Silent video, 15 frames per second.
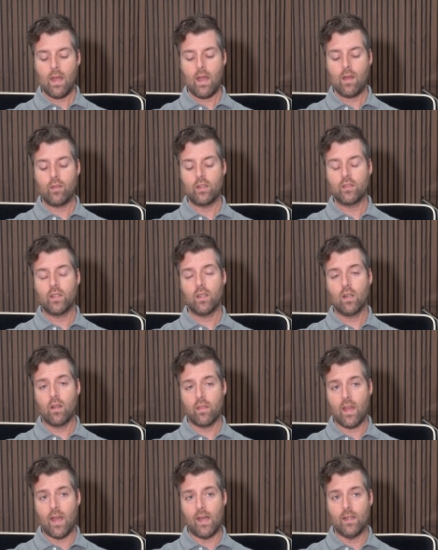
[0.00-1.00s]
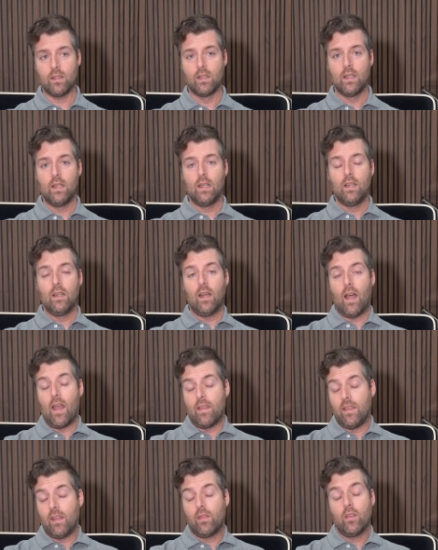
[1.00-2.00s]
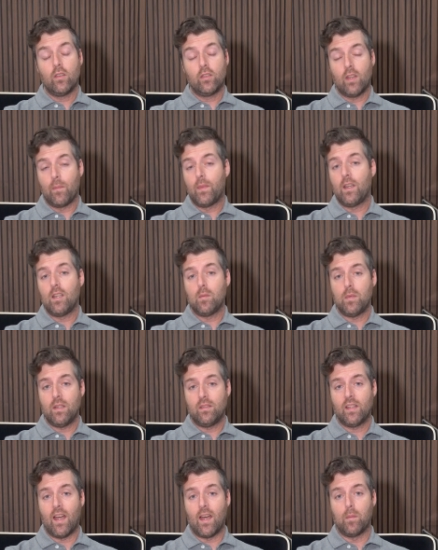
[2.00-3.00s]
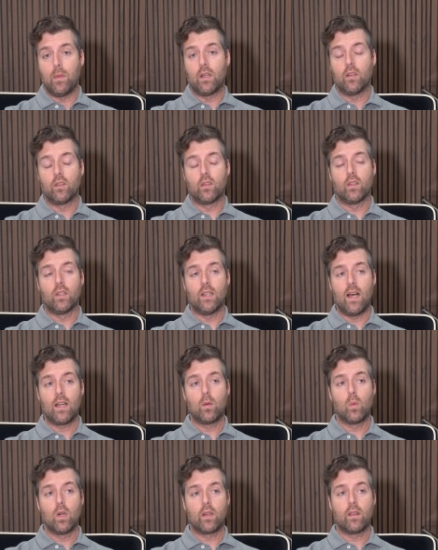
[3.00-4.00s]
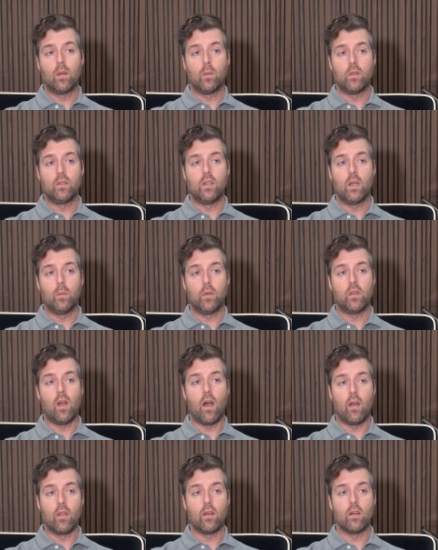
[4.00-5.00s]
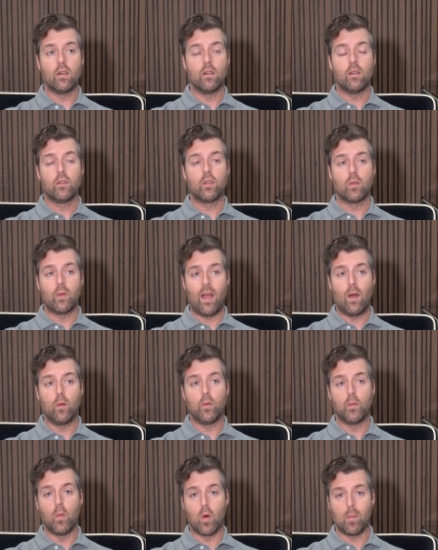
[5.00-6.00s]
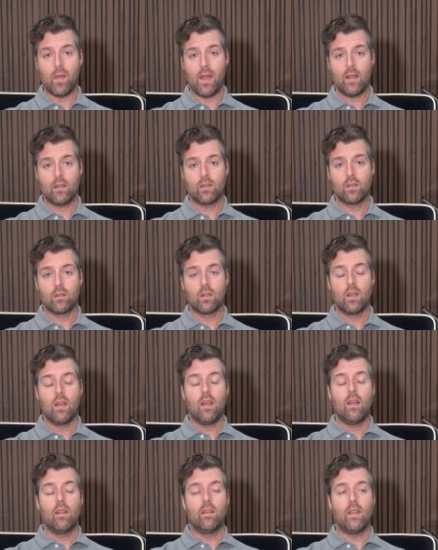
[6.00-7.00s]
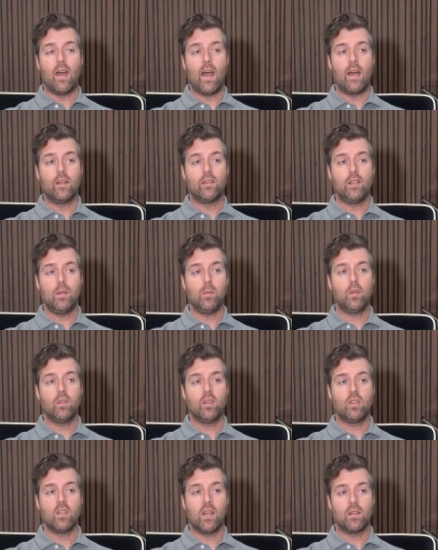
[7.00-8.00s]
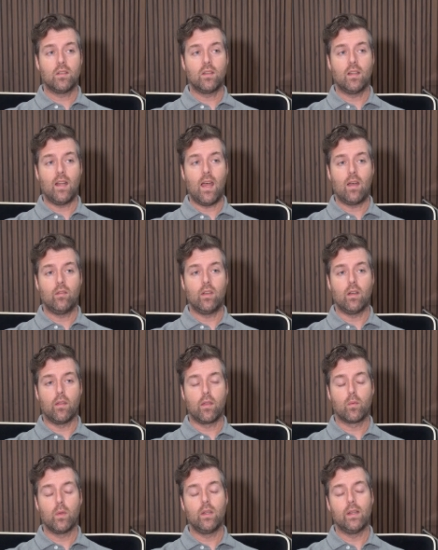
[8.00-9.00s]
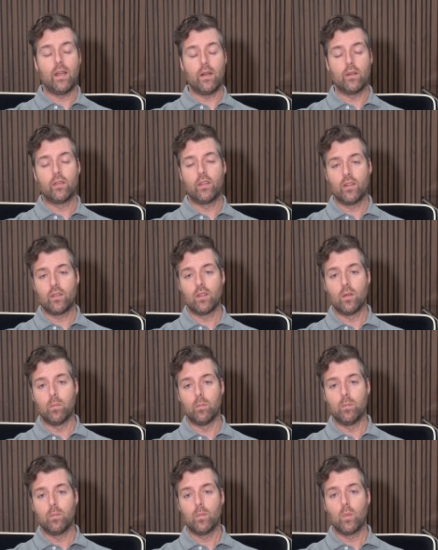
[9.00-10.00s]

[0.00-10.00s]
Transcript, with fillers: having said all that, I think there's something to be said because there's a lot of work that was done with other surround formats that seemed to suggest that having a three-layer system